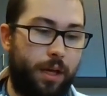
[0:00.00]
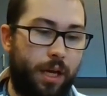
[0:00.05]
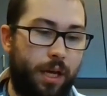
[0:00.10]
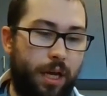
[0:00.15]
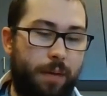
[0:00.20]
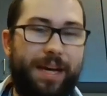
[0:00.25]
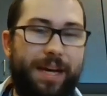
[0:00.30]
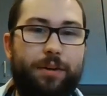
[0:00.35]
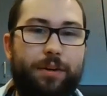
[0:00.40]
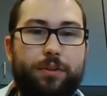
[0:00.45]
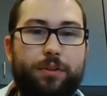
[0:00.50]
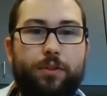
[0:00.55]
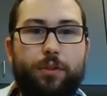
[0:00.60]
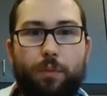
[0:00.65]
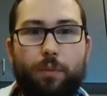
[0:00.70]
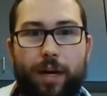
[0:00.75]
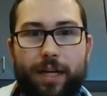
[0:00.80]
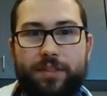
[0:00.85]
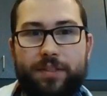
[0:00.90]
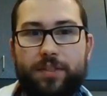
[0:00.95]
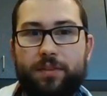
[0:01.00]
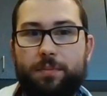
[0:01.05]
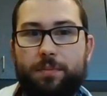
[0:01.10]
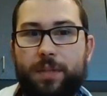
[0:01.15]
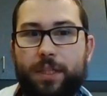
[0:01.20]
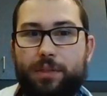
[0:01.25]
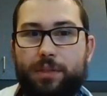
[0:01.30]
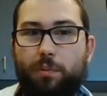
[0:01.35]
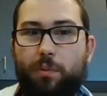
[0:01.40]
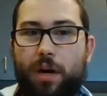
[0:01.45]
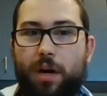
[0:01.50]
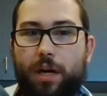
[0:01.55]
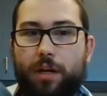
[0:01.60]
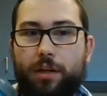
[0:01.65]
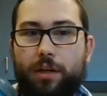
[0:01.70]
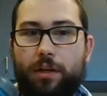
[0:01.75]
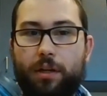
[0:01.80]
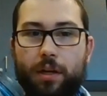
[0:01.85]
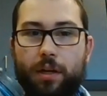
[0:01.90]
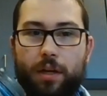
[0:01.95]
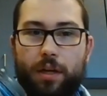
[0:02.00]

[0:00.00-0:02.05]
about twice as much water,